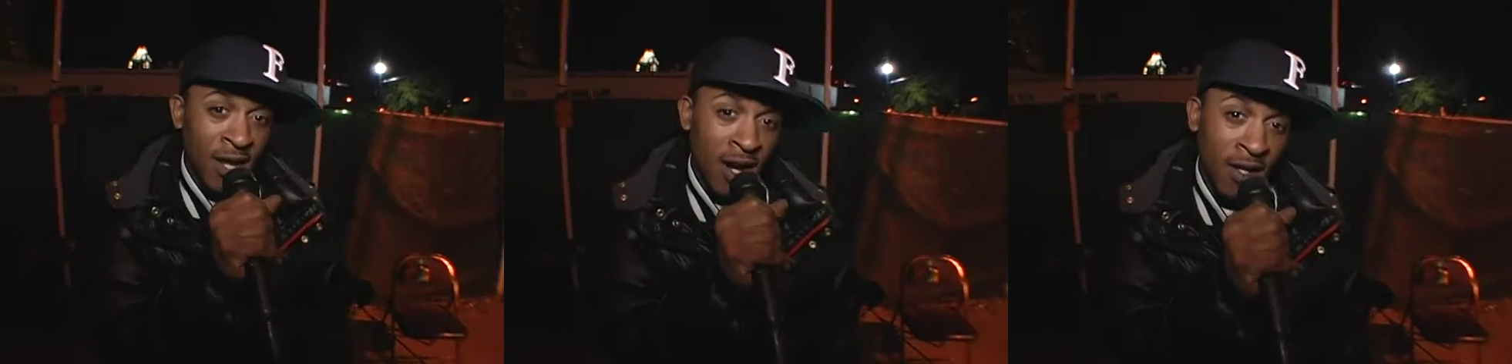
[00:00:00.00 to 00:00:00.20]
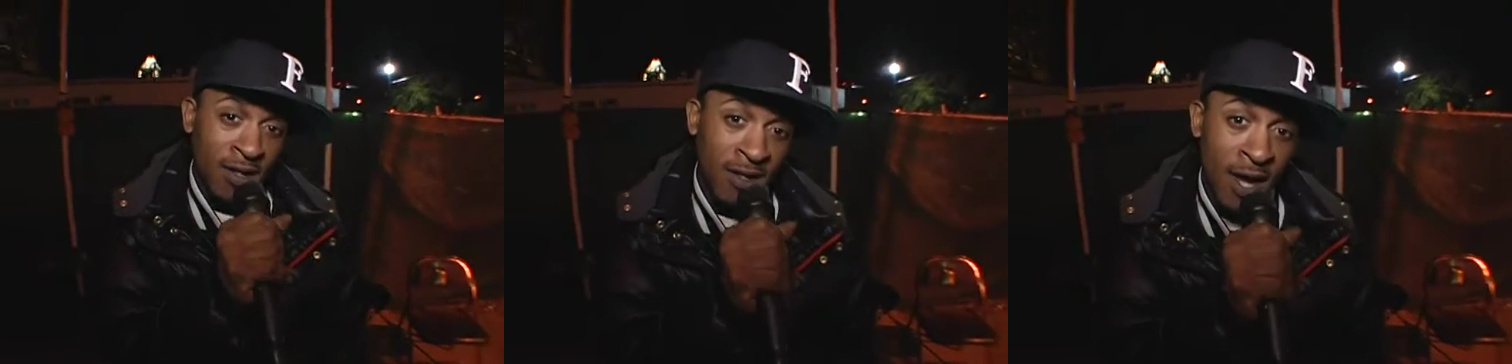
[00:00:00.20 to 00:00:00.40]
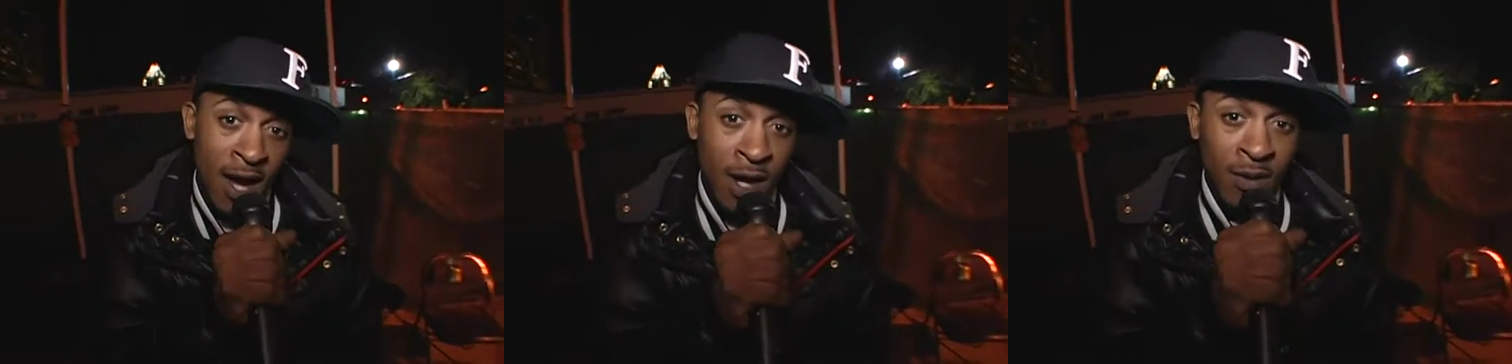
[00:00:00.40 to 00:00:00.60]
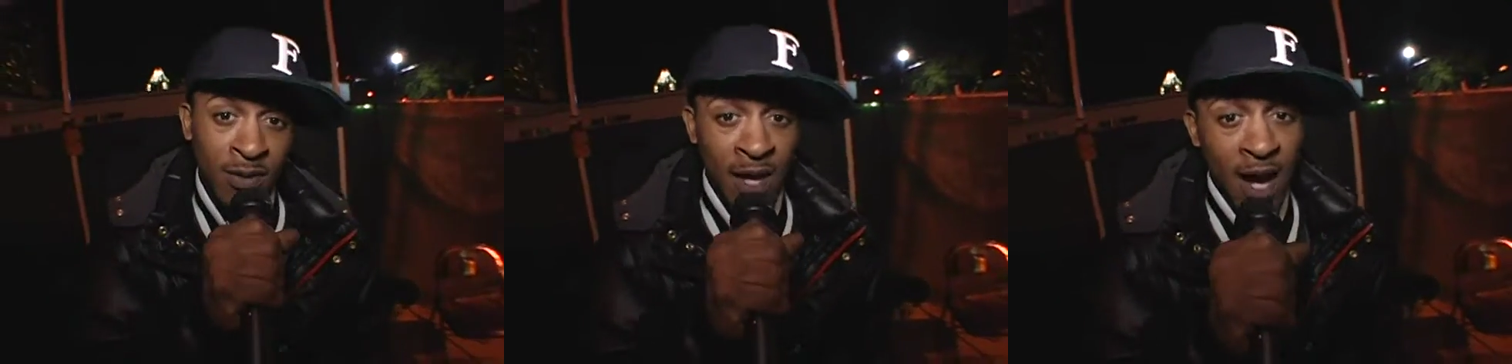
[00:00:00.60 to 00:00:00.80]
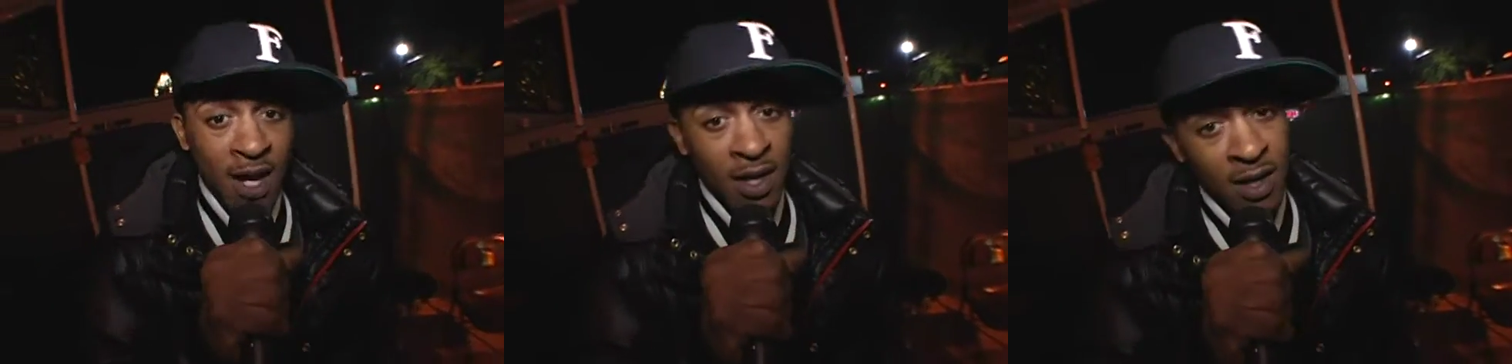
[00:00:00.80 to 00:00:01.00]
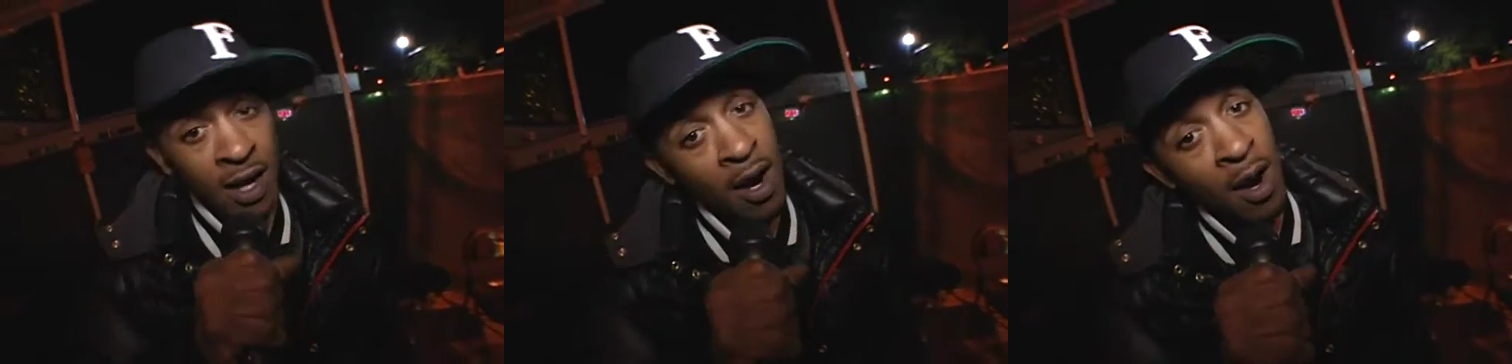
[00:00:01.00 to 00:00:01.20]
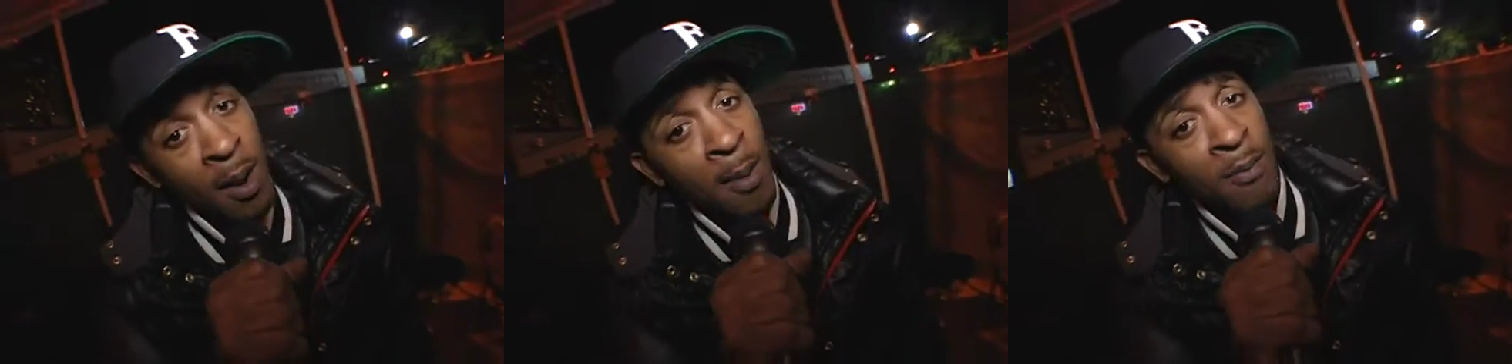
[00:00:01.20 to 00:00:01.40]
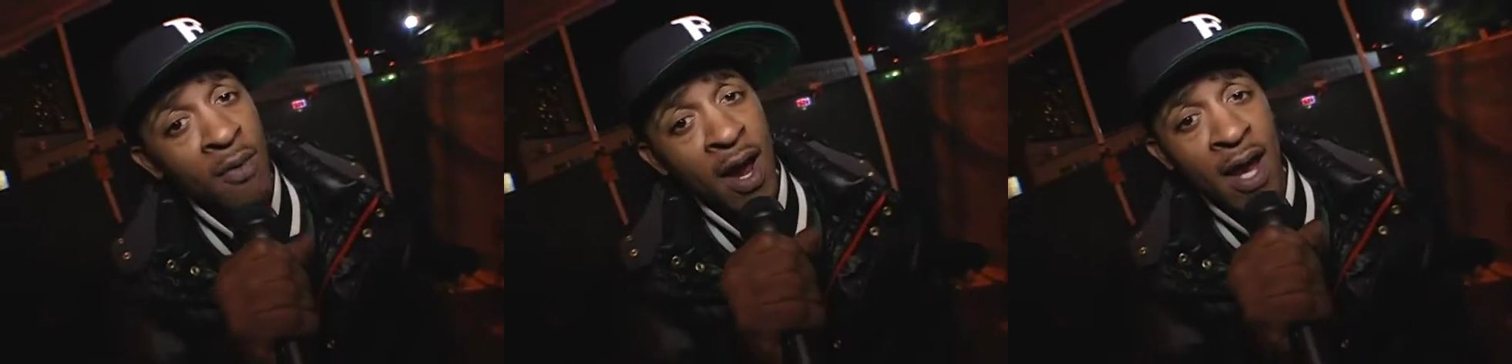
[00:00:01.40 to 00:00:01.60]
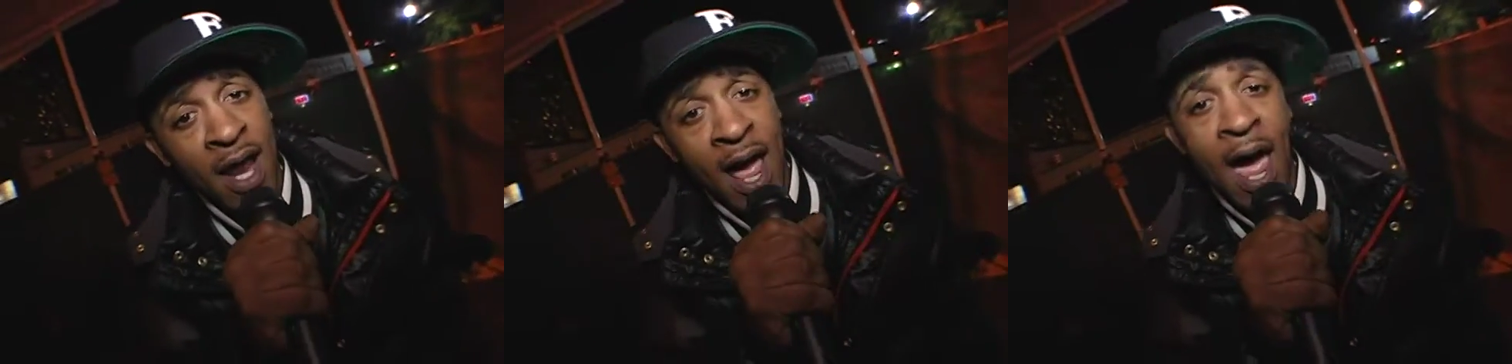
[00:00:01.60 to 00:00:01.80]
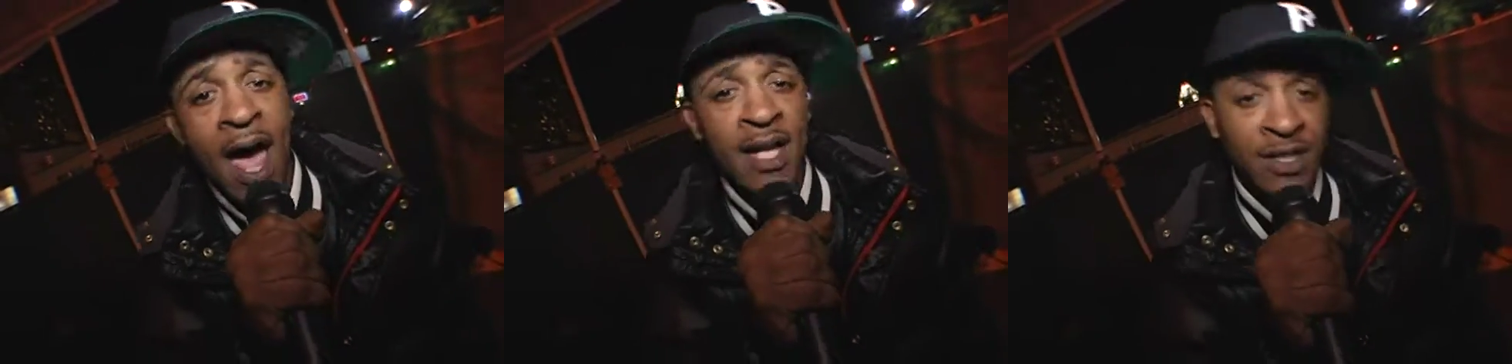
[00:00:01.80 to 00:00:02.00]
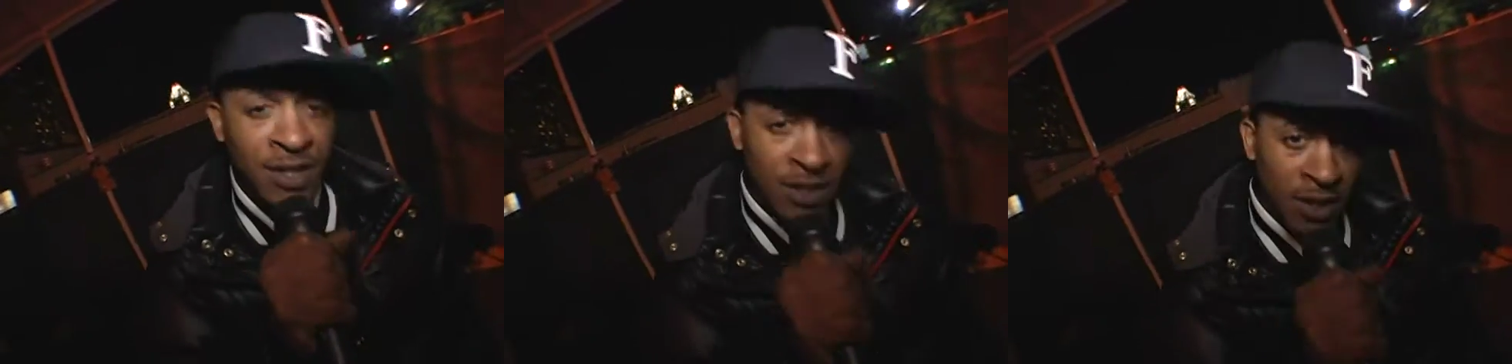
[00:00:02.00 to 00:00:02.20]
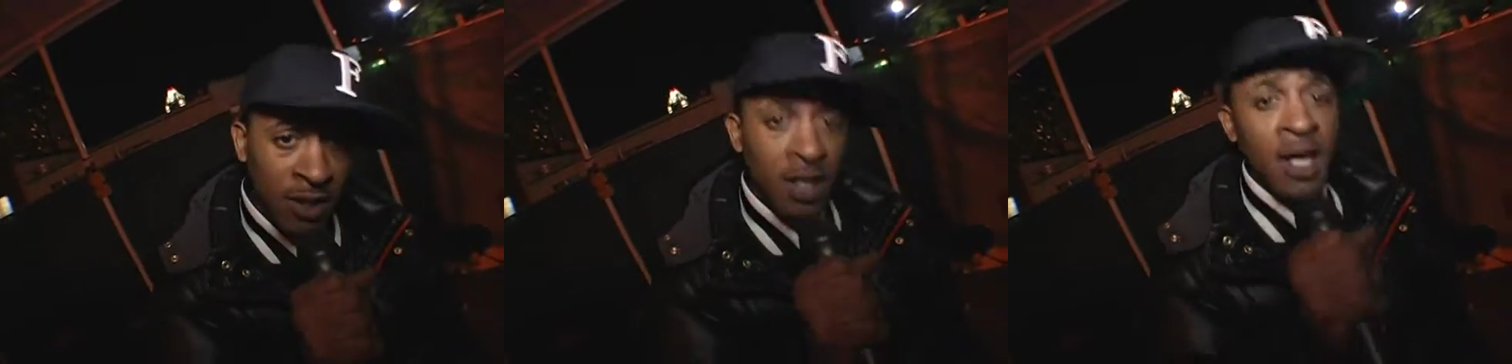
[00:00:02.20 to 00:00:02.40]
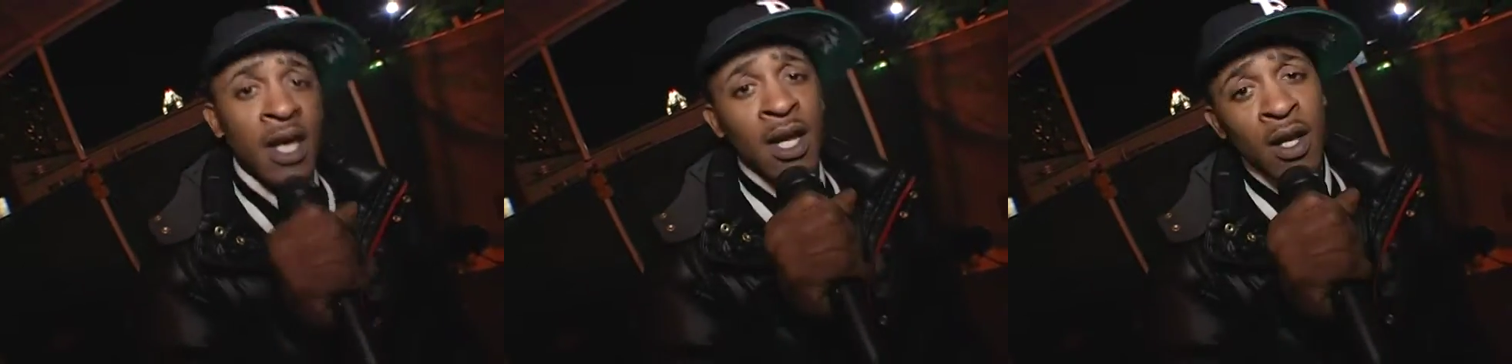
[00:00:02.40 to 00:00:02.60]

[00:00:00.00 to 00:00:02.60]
duckdown.com right at you.